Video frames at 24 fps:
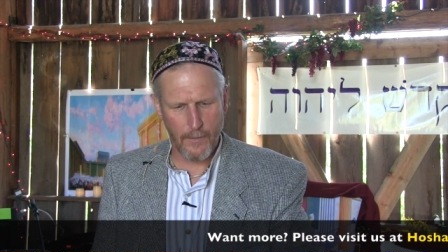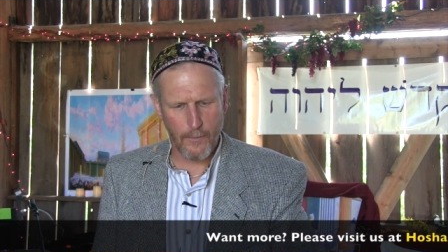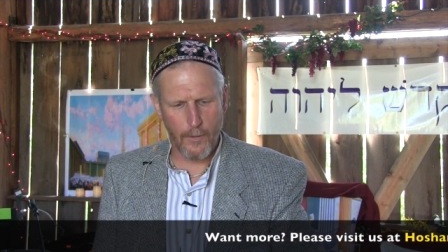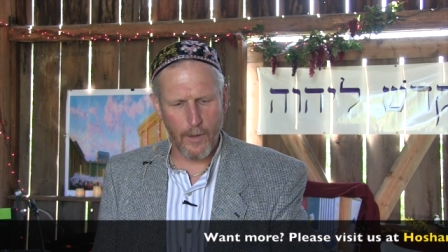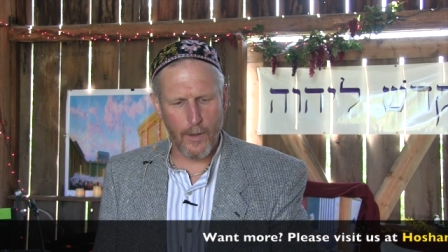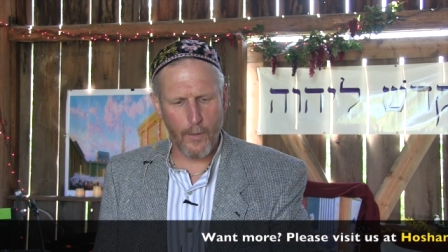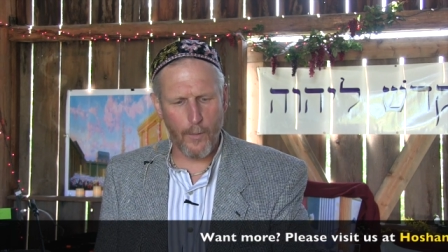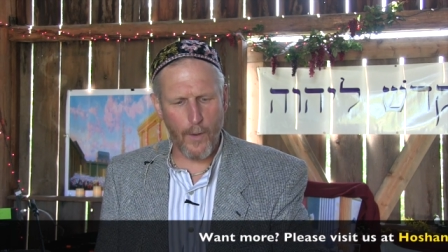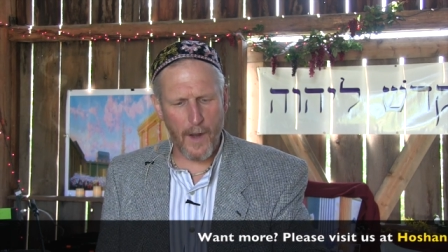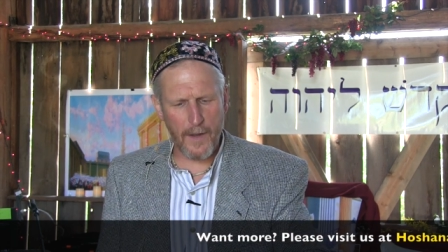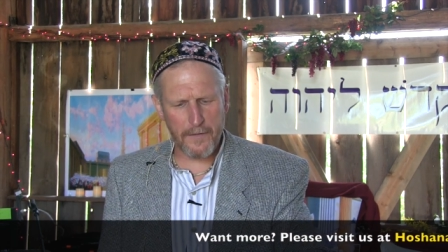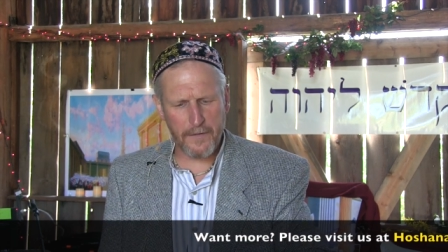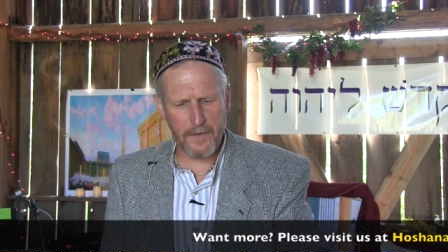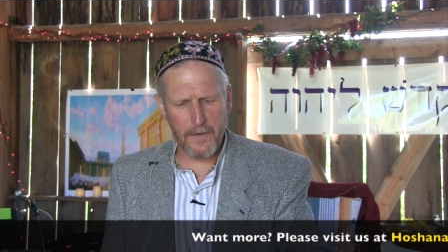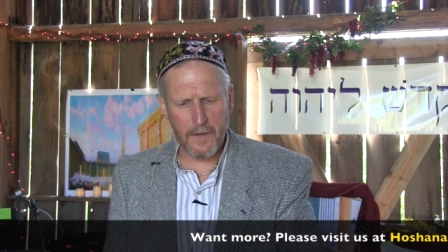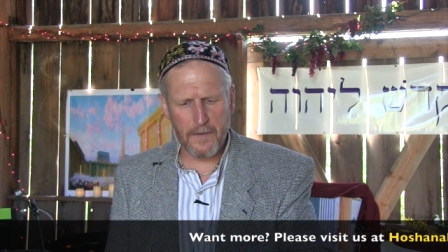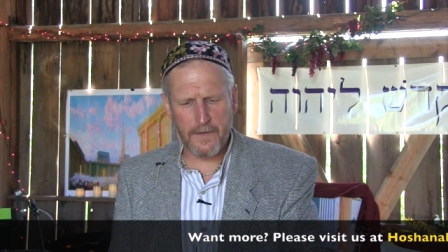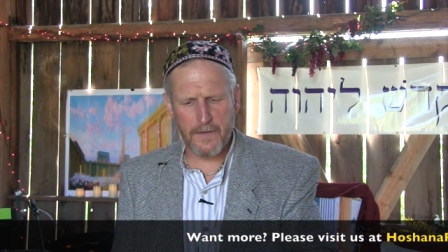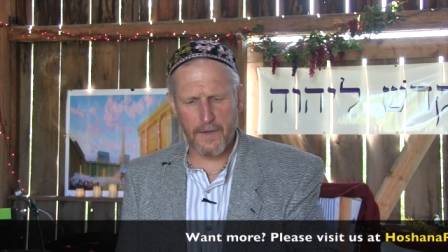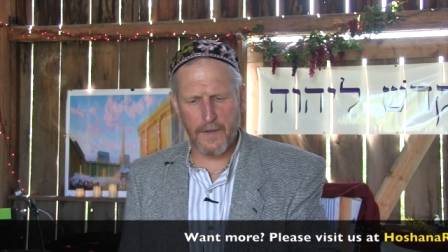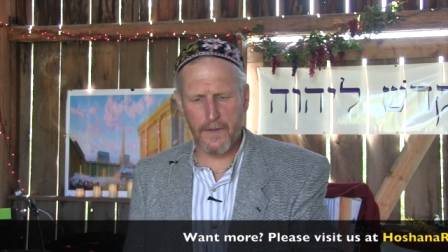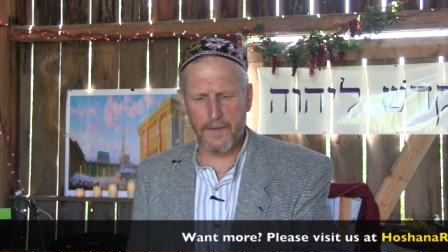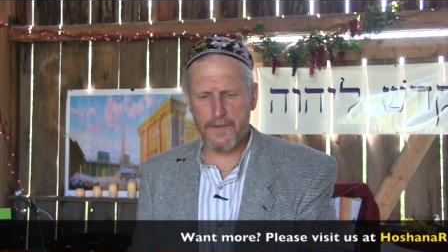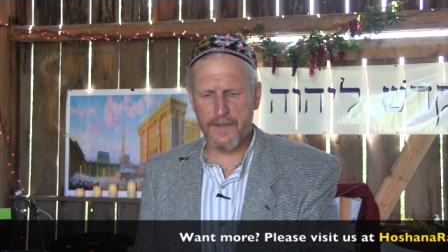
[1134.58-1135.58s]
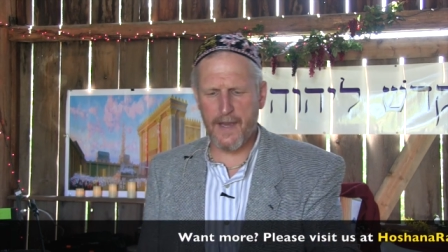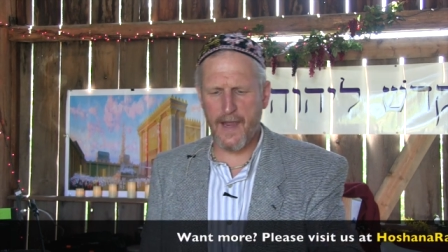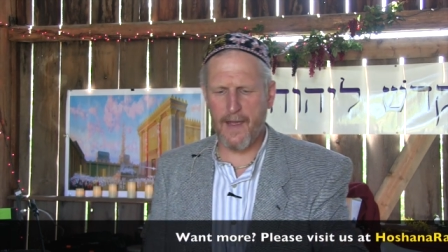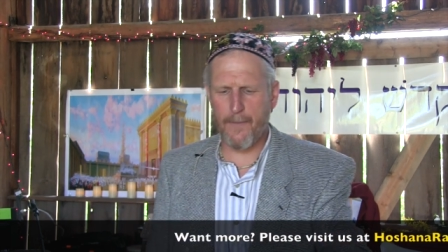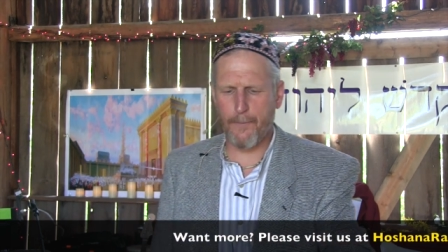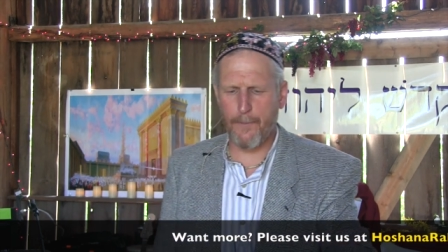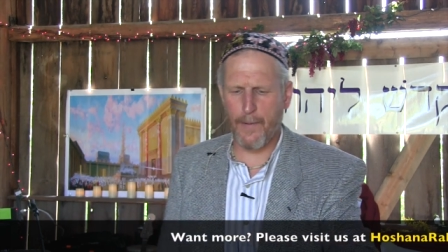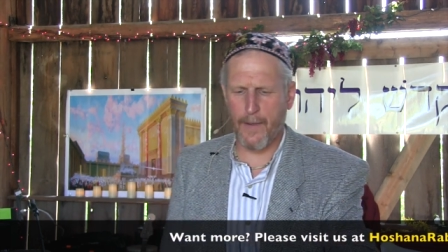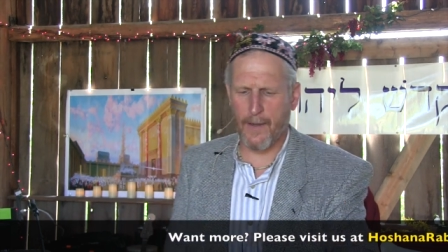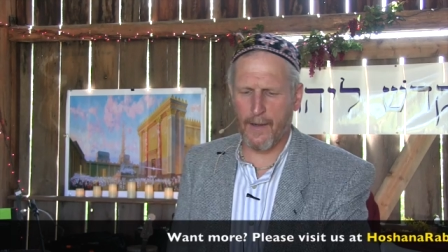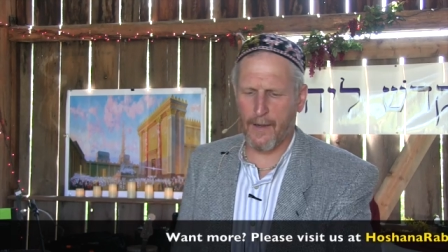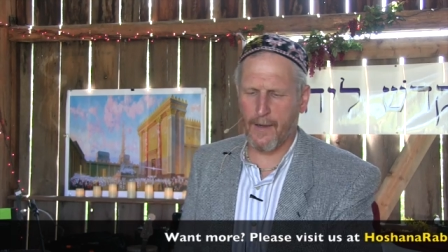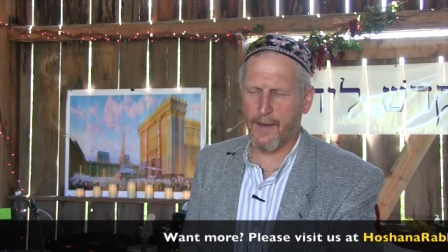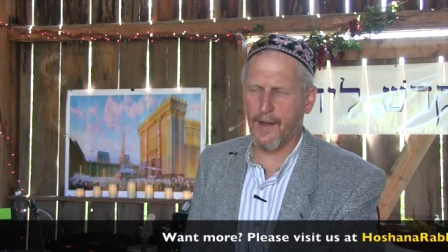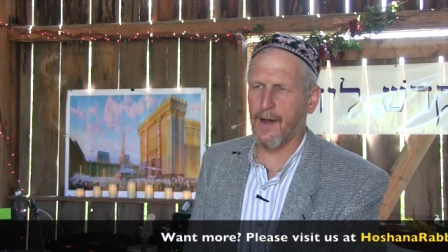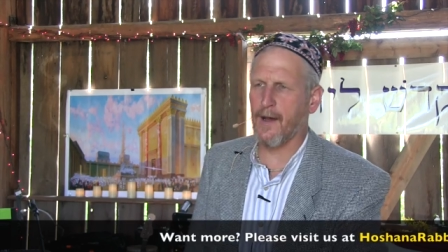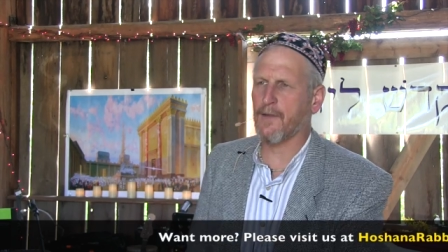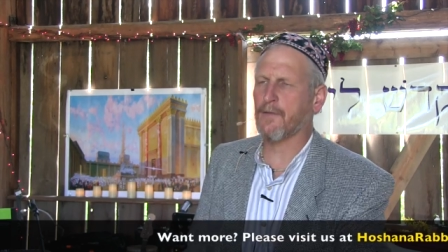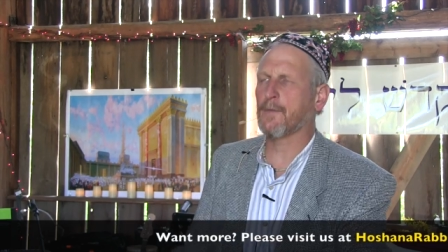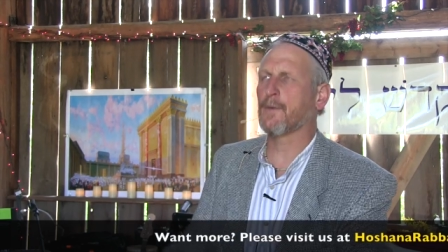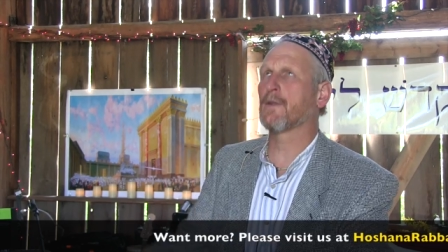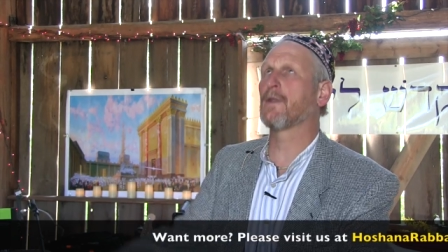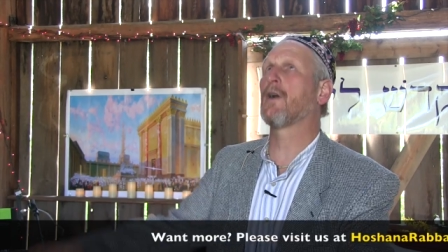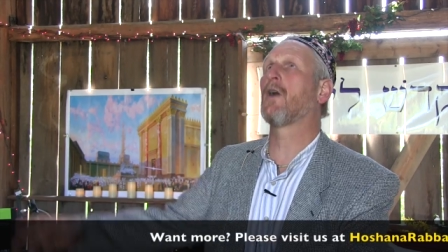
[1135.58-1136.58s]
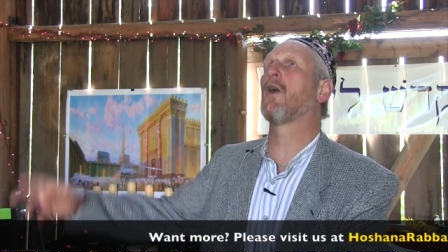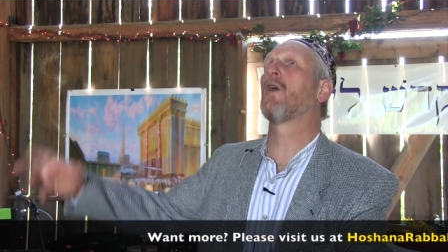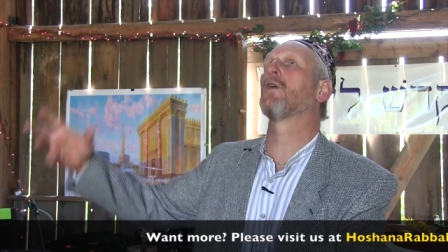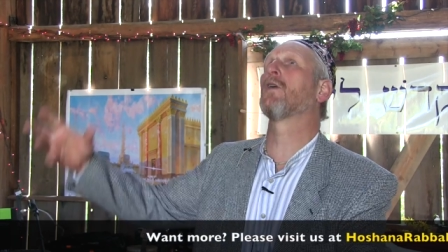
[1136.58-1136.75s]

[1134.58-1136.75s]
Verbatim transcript: Well, it wasn't until the day of Pentecost when the